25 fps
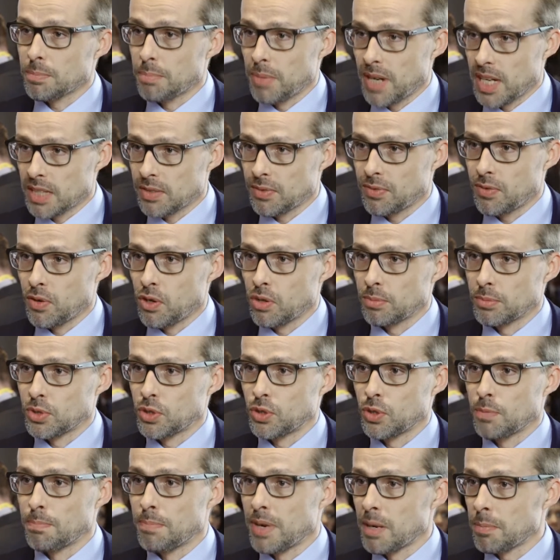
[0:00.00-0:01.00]
platform
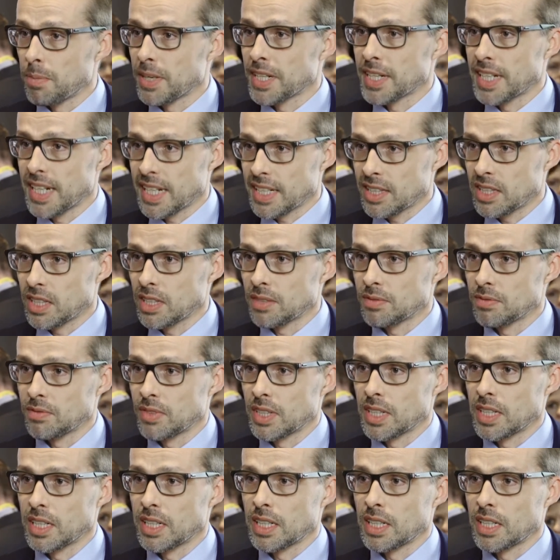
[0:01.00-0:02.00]
to public data
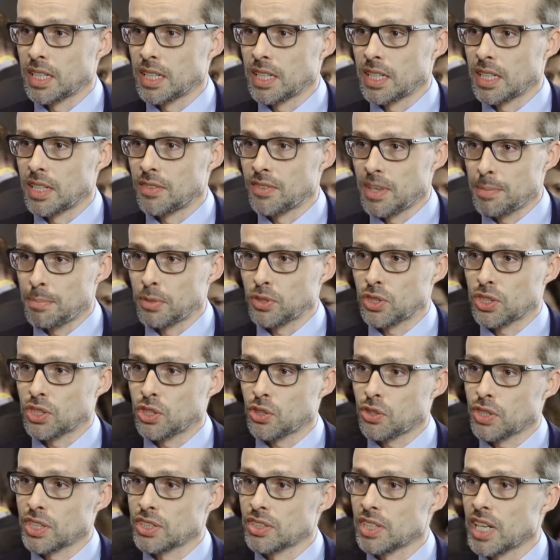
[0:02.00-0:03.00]

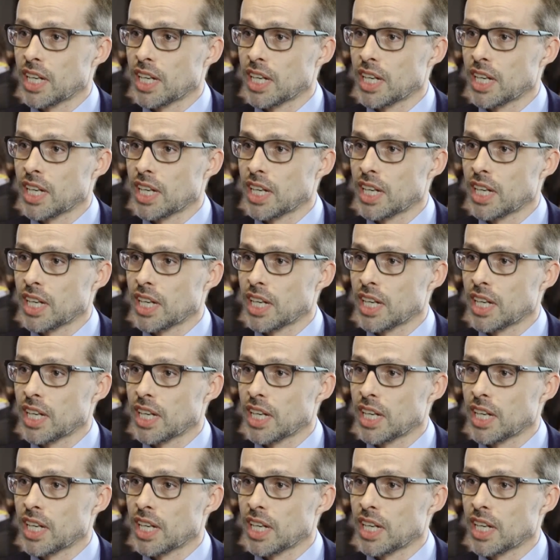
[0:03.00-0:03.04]
repositories,